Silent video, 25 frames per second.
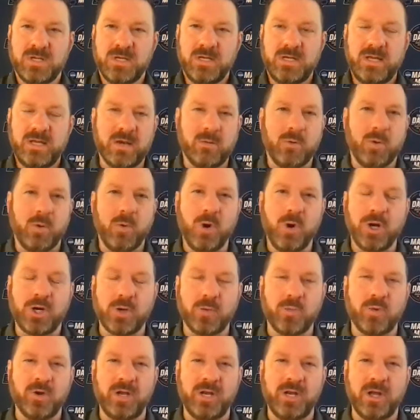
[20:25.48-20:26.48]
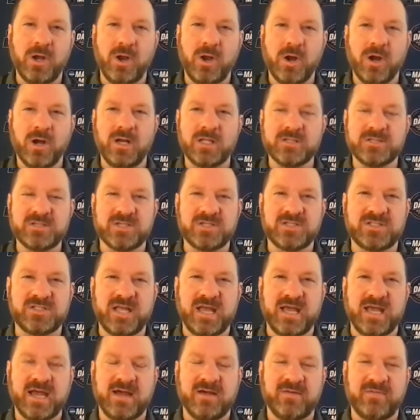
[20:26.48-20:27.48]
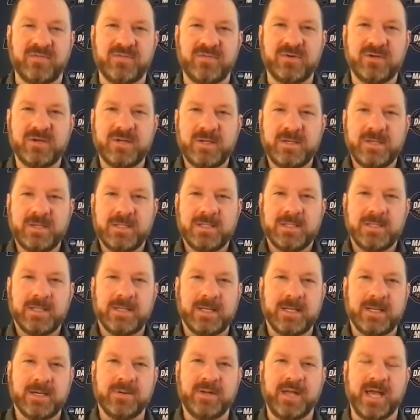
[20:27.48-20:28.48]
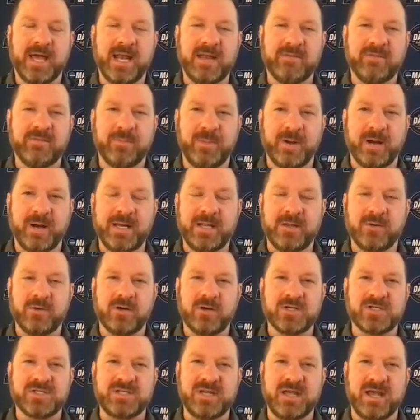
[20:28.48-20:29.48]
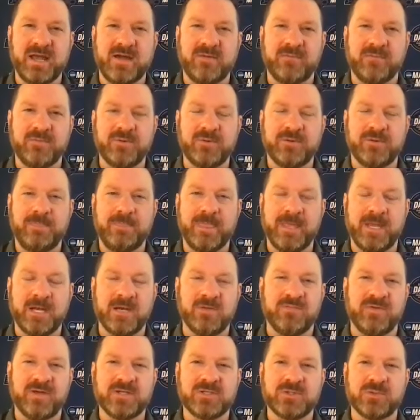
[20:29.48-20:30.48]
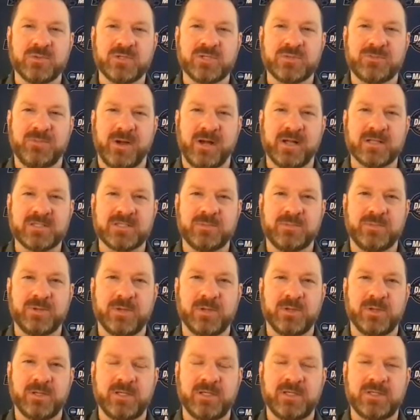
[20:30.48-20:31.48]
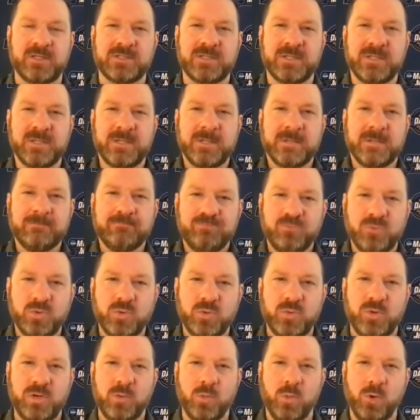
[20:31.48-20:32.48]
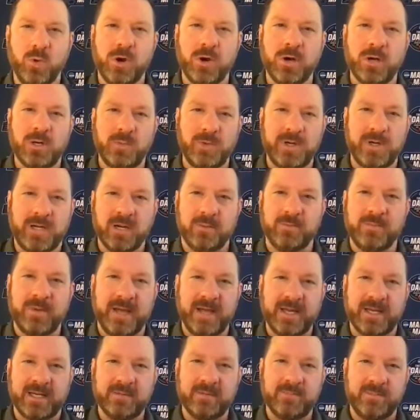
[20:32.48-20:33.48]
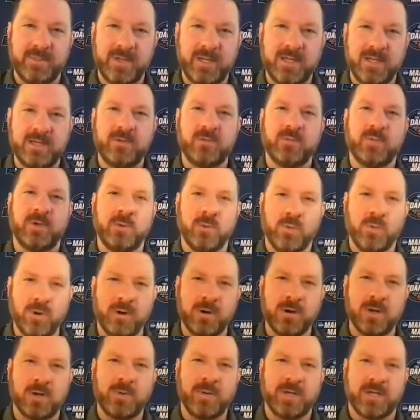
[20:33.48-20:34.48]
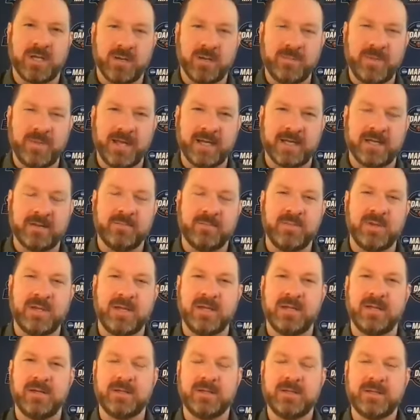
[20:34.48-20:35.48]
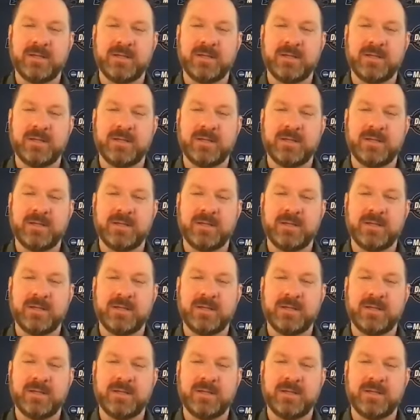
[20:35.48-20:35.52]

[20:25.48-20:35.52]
Yeah, we're working really hard as a staff. We got everybody on our staff with individual responsibilities. We work, we come back and meet, we work, we come back and meet.